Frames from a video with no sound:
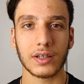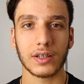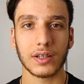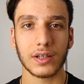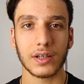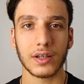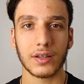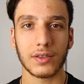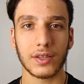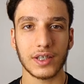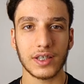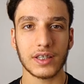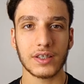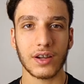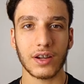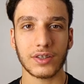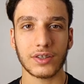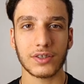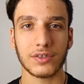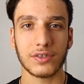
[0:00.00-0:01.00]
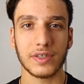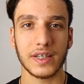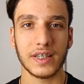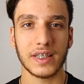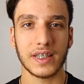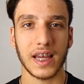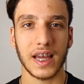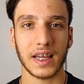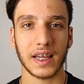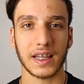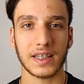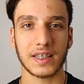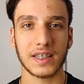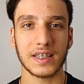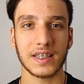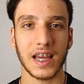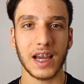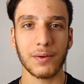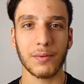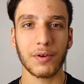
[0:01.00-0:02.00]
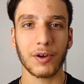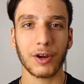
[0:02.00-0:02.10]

This is R2D Tech, and today we're going to